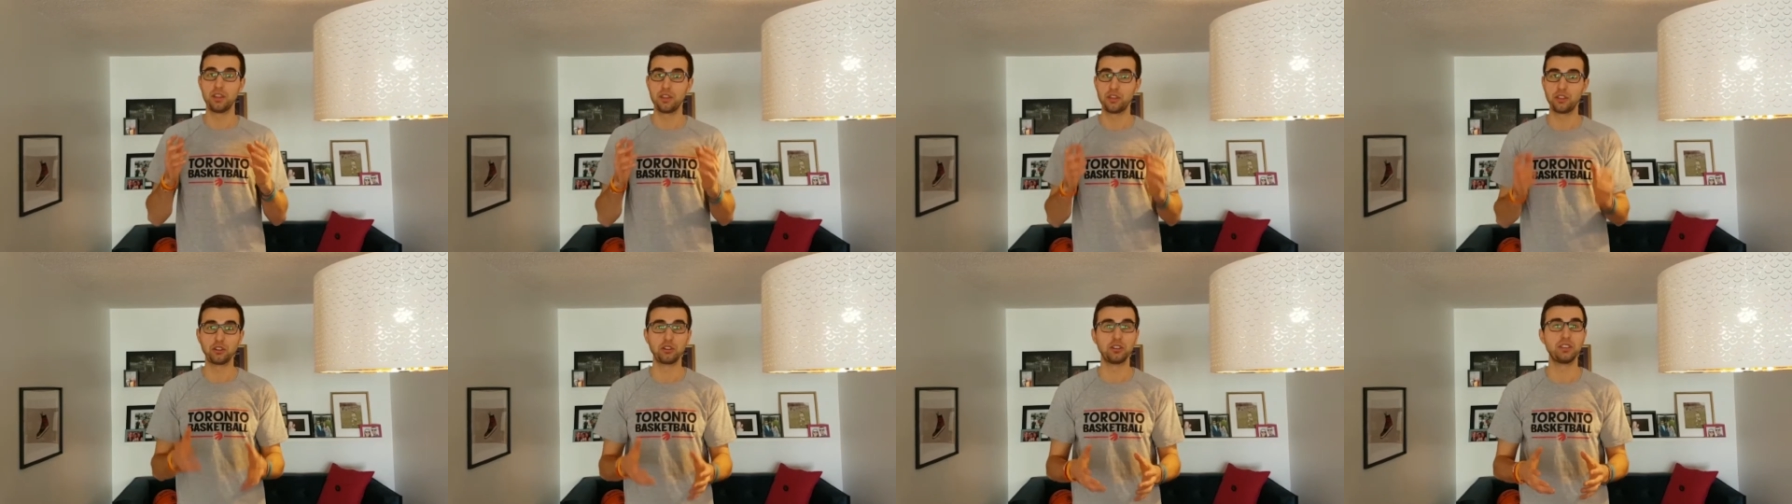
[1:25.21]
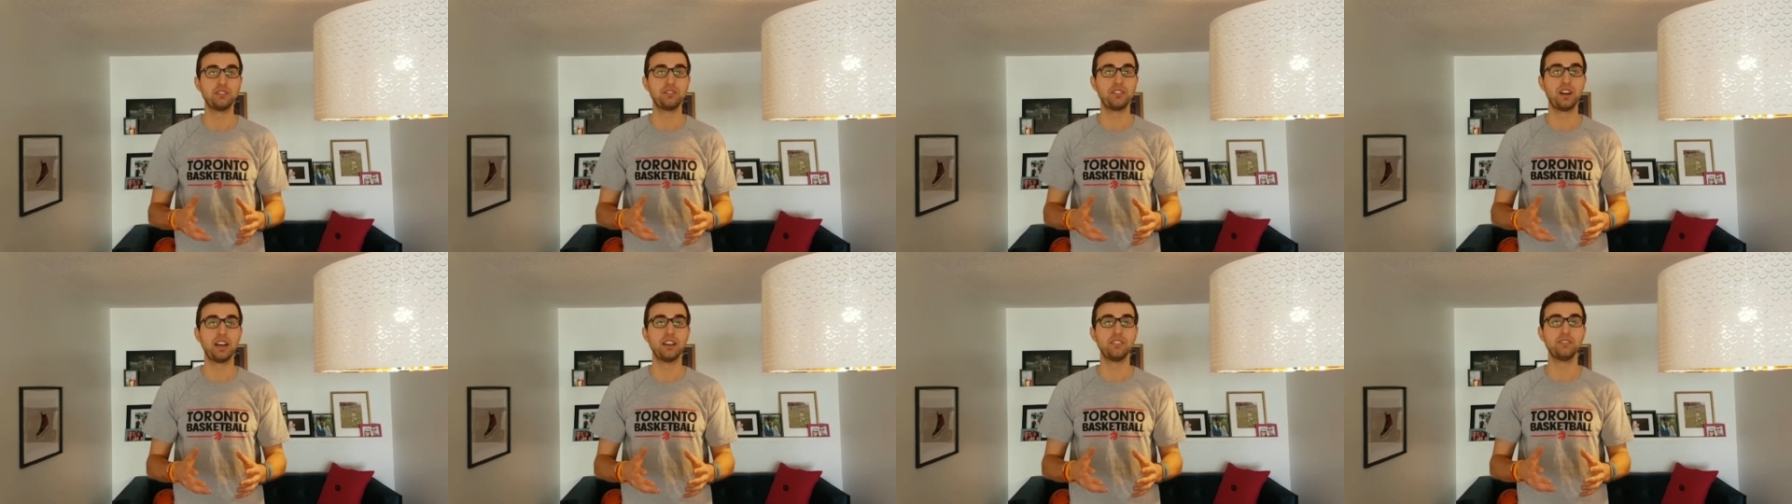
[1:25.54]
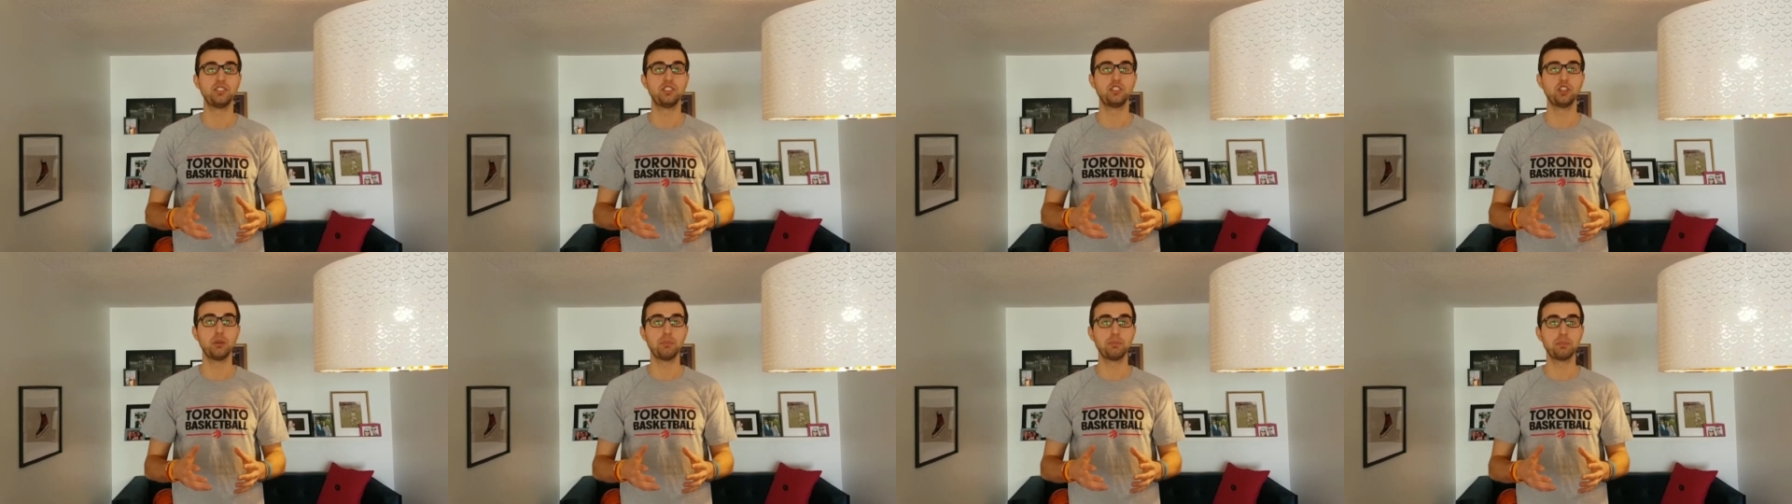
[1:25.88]
thirty-five
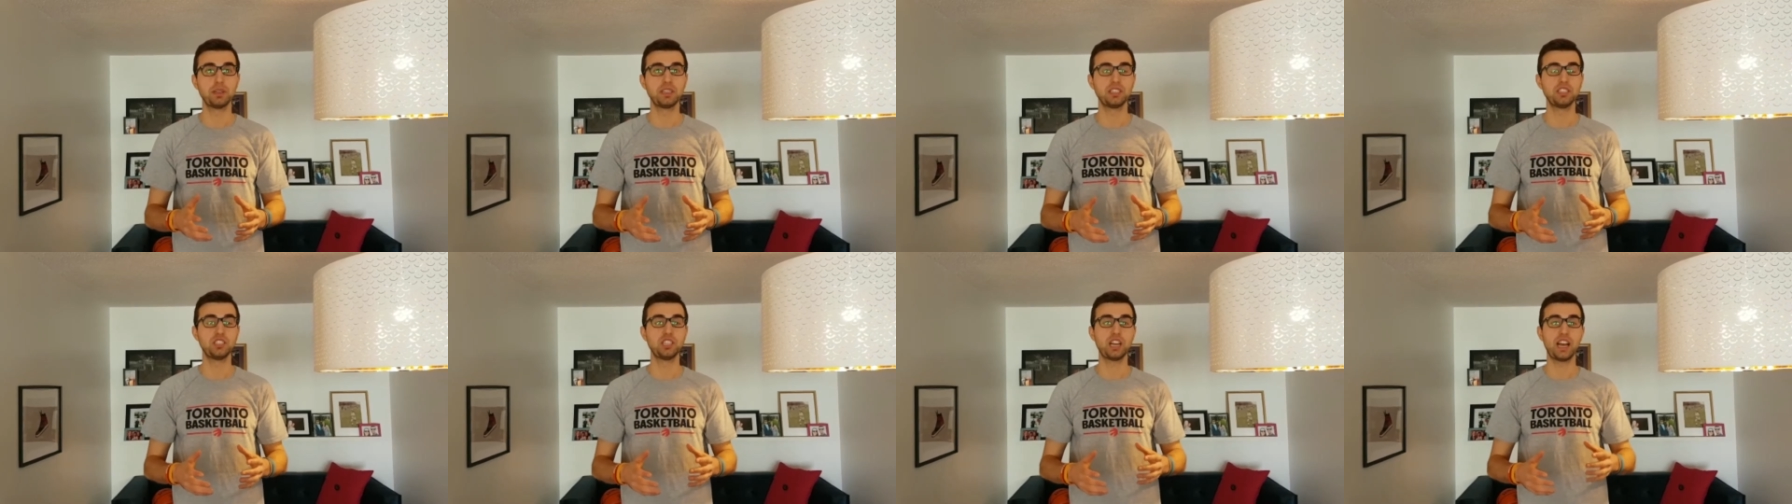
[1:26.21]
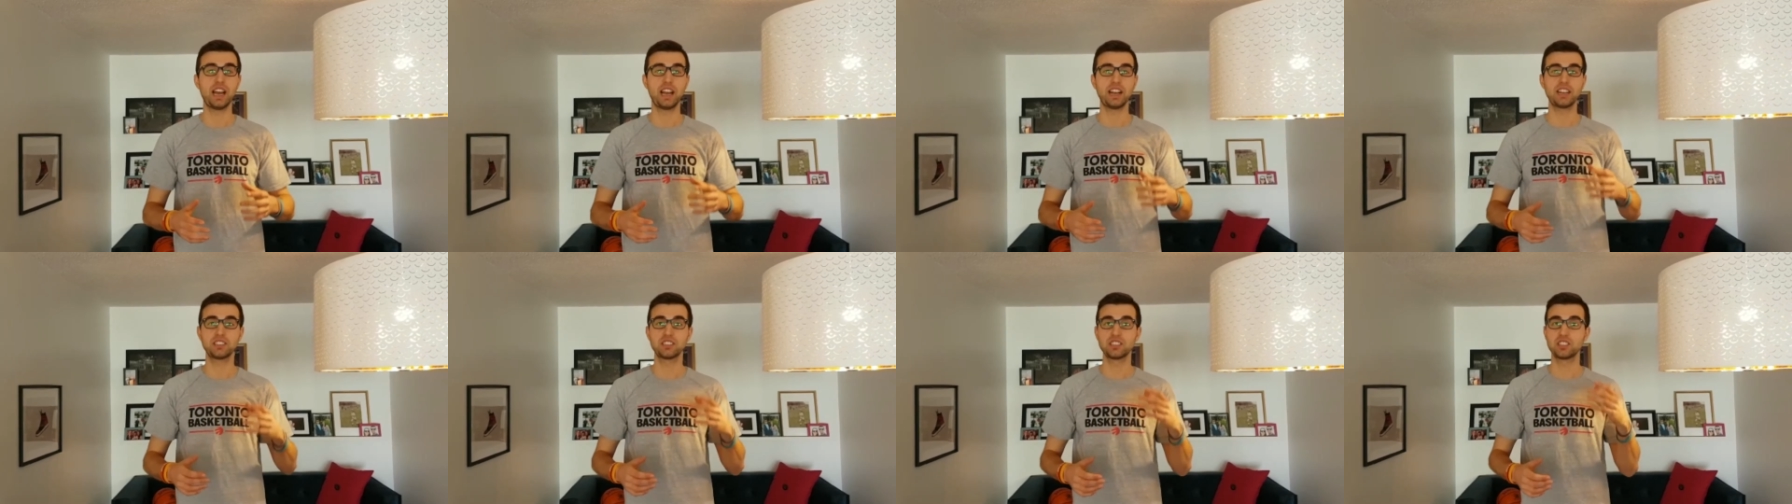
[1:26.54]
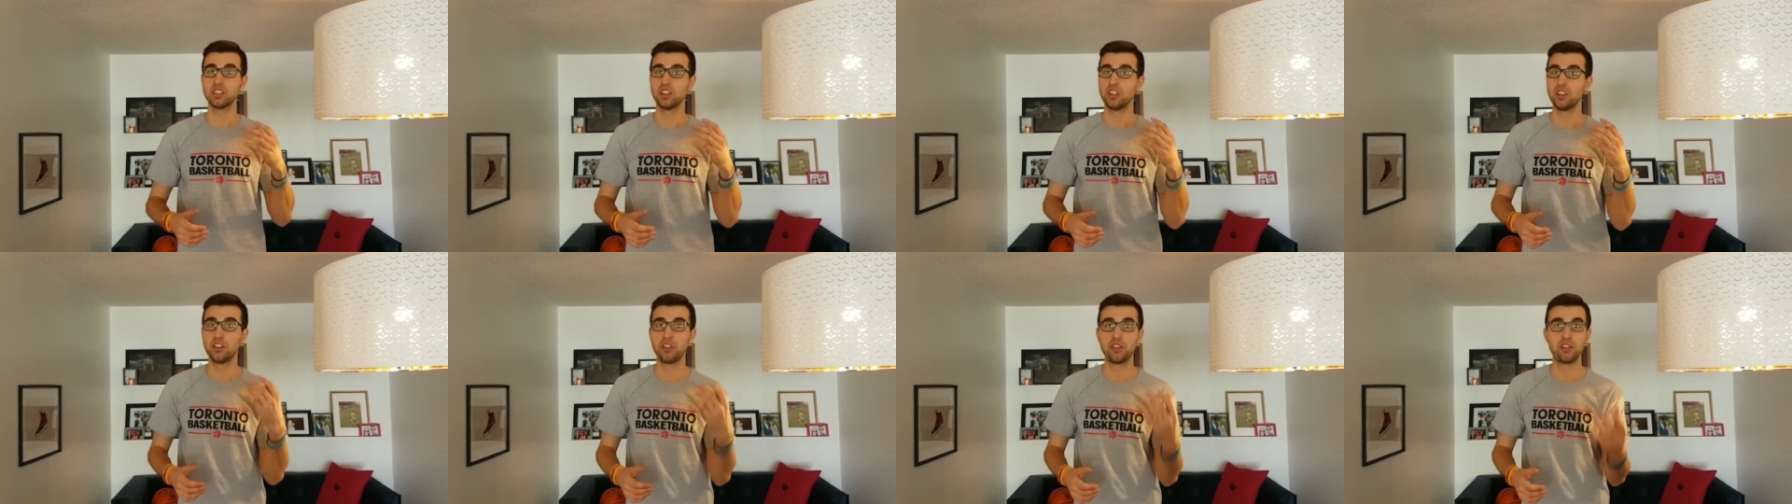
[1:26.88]
jumping
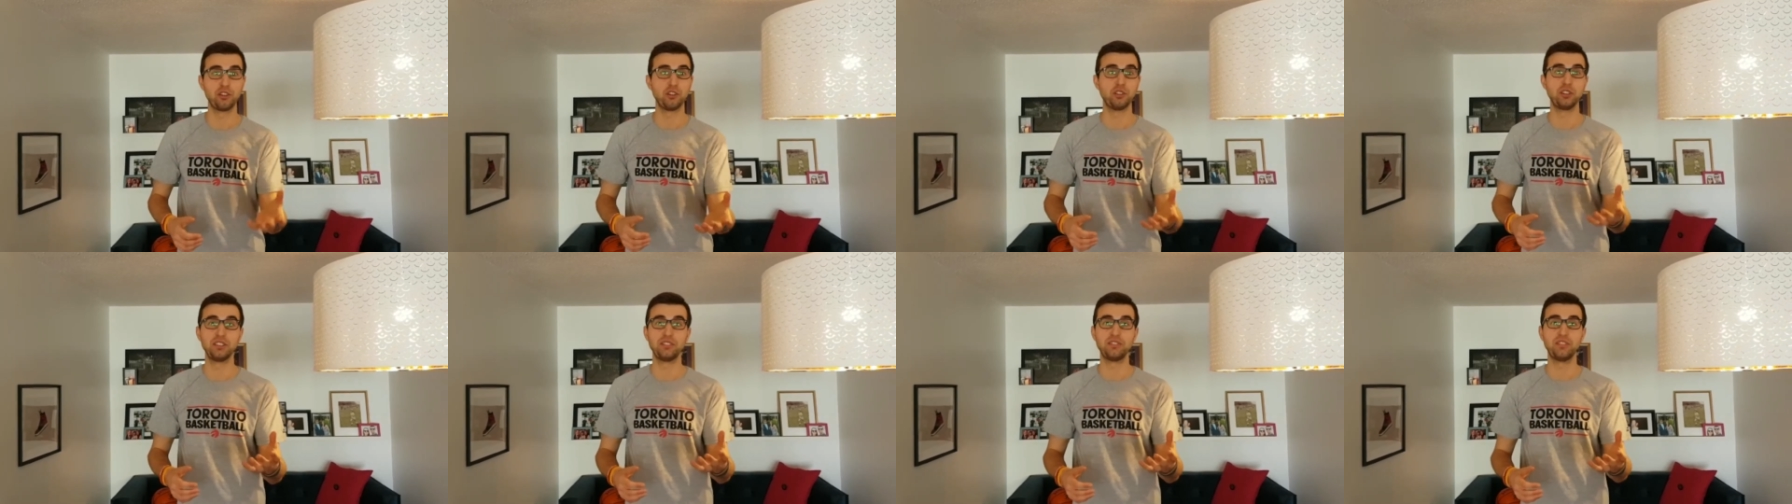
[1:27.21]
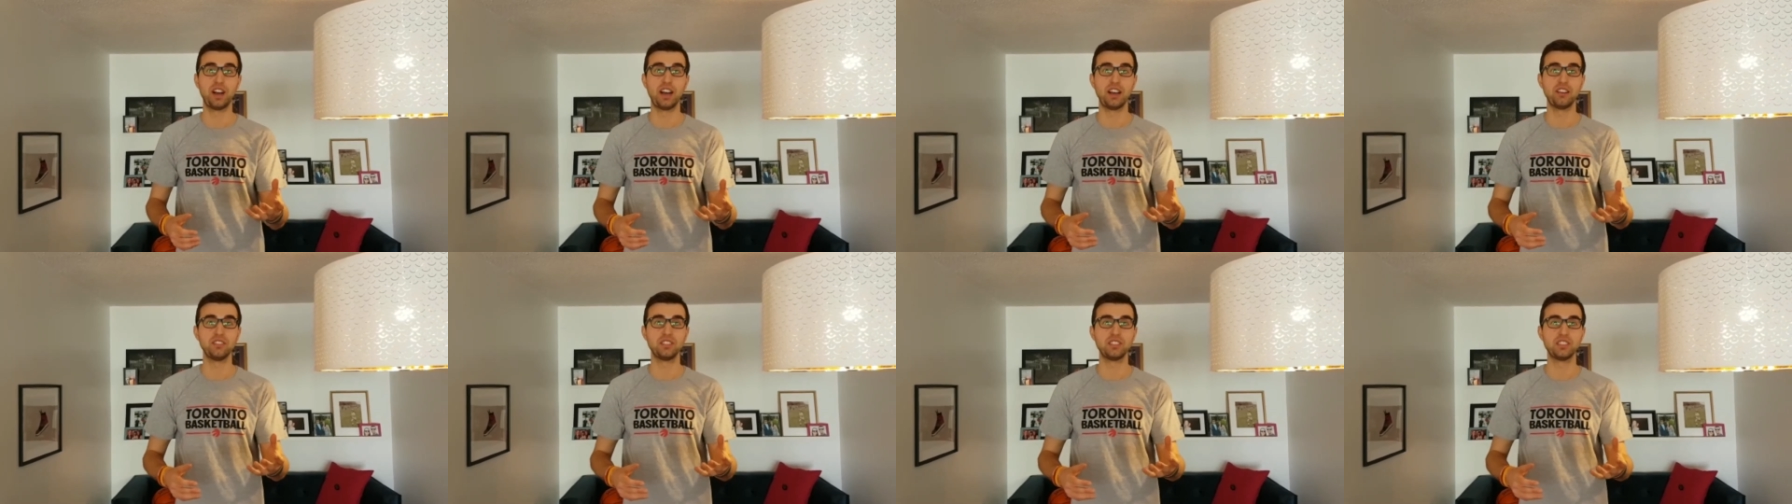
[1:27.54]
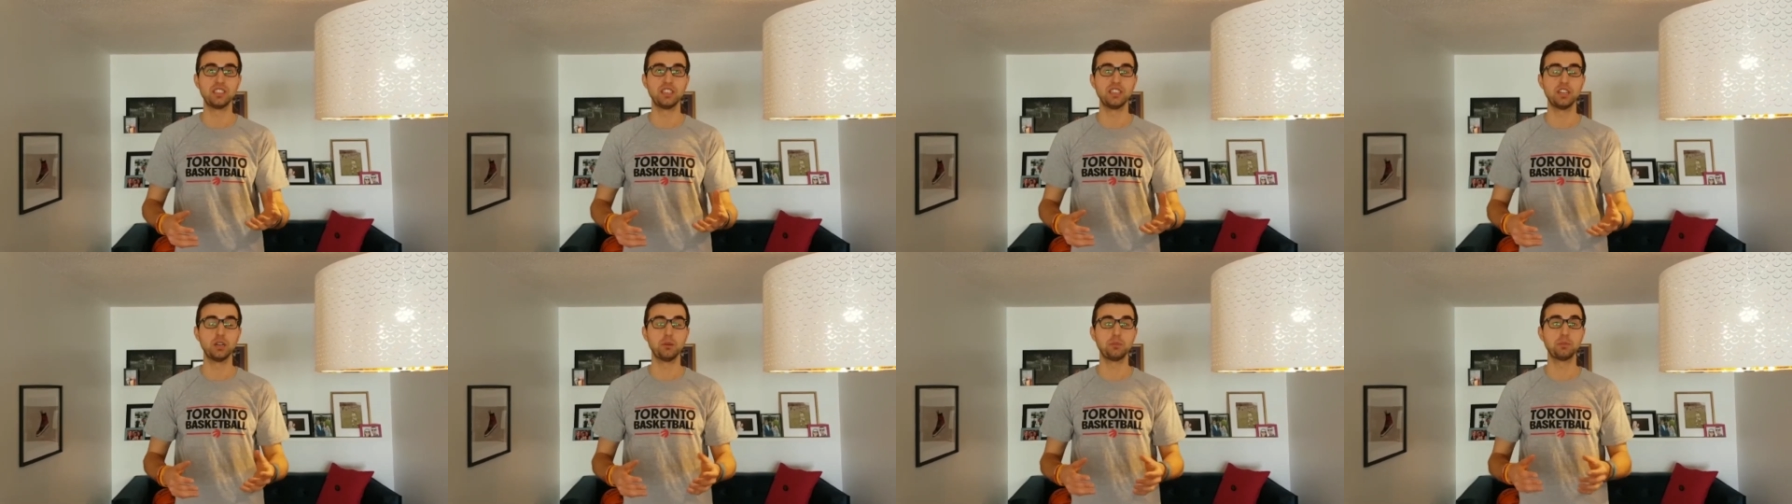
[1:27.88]
jacks, thirty-five
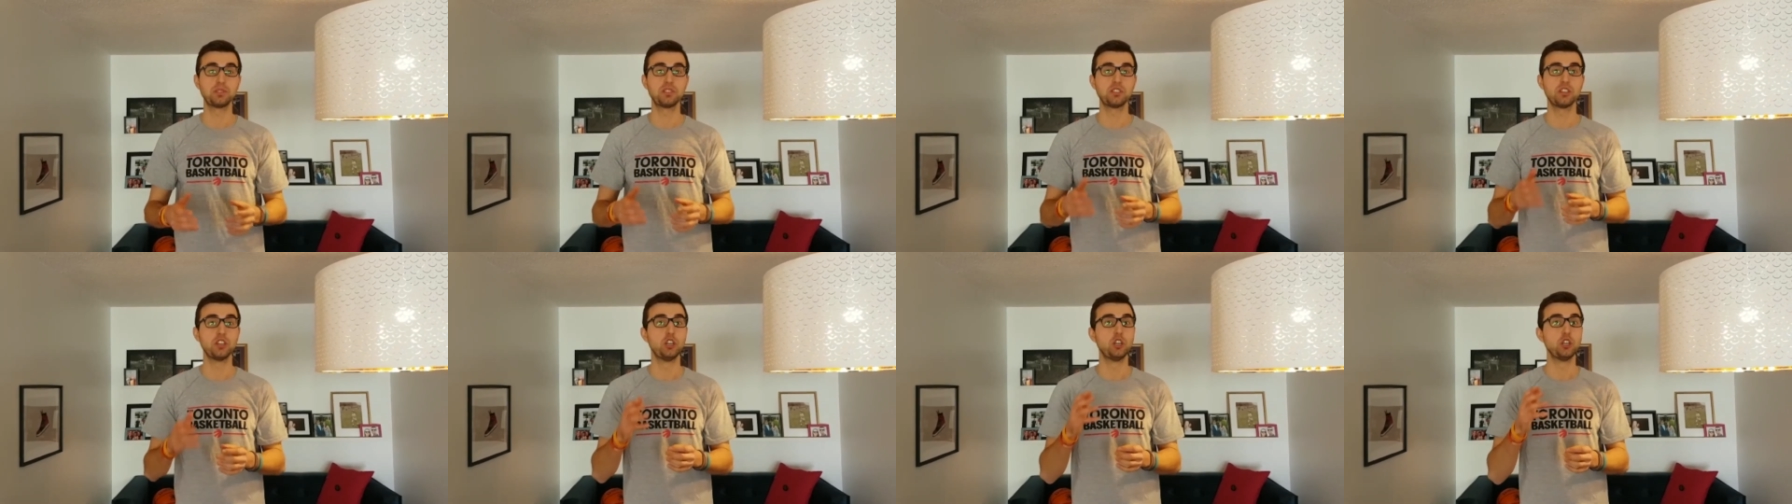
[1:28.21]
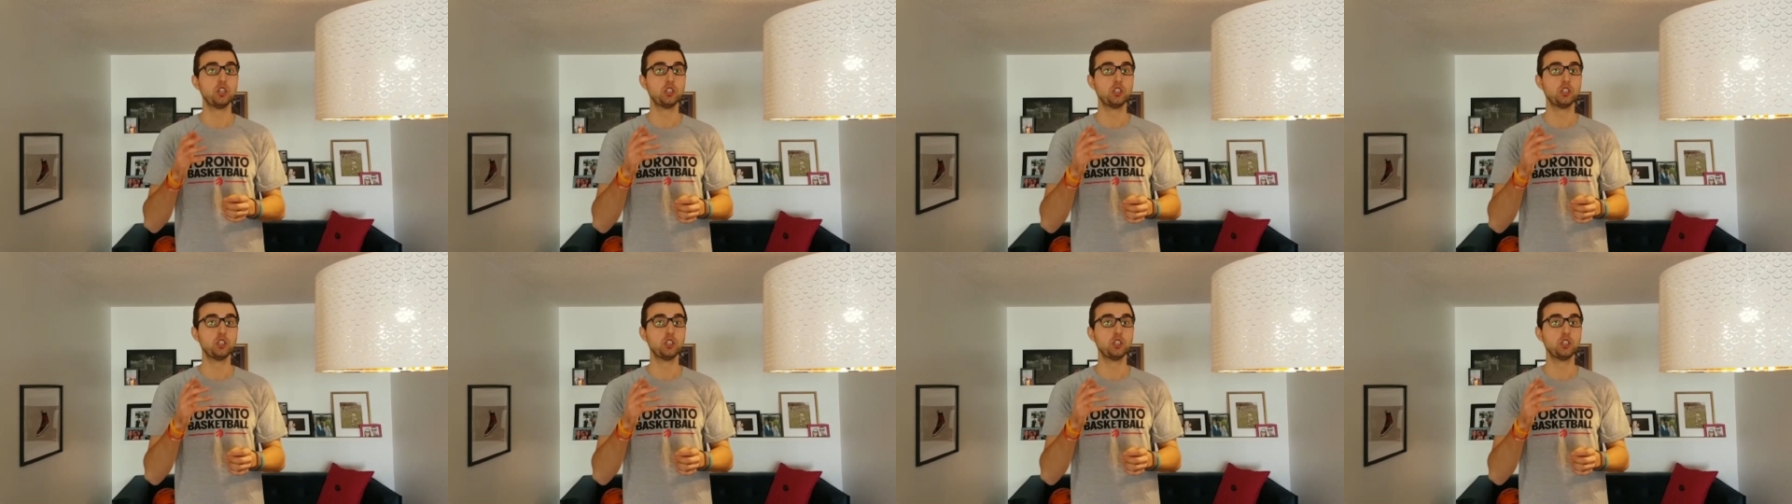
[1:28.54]
sit-ups,